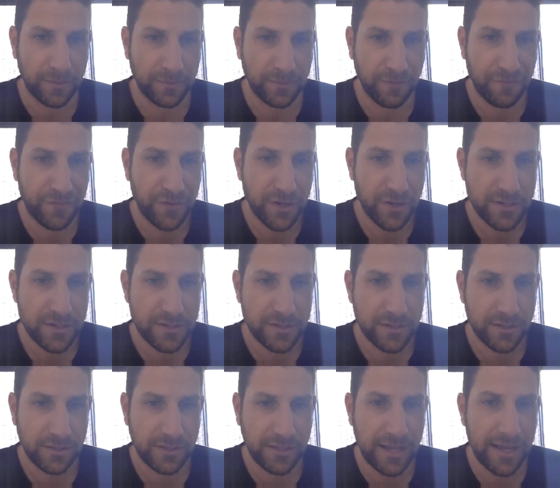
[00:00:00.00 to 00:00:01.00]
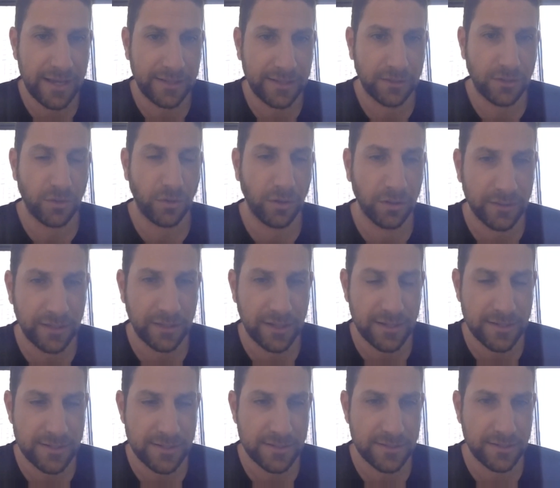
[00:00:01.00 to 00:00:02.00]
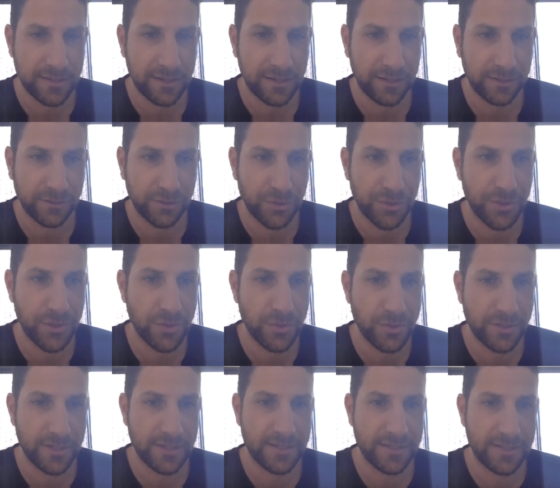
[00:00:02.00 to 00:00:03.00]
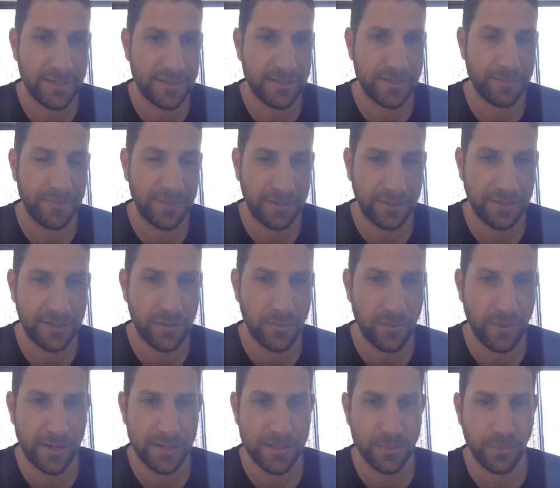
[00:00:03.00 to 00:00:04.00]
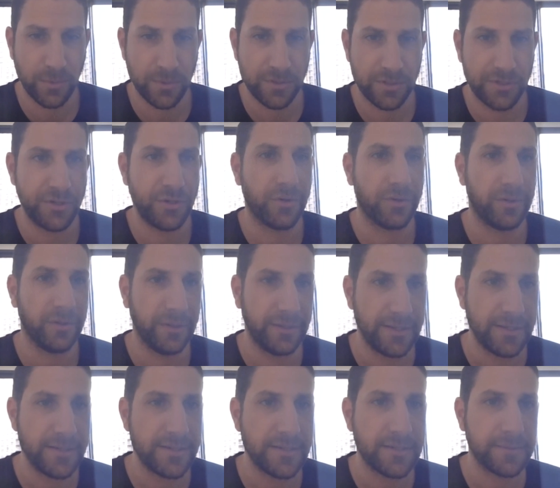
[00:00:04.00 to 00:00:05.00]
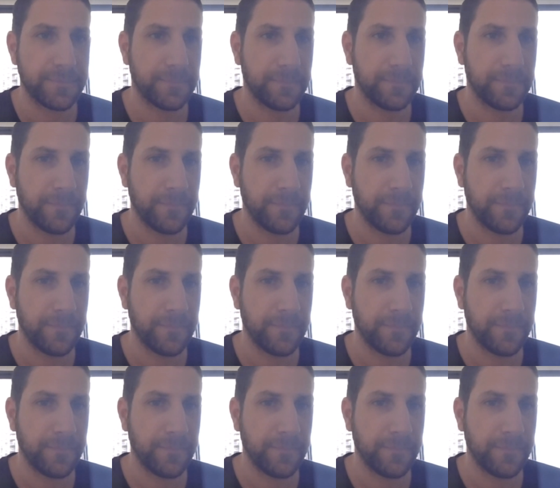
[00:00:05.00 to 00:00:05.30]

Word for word: The first client called us to use the system in the US was New Orleans.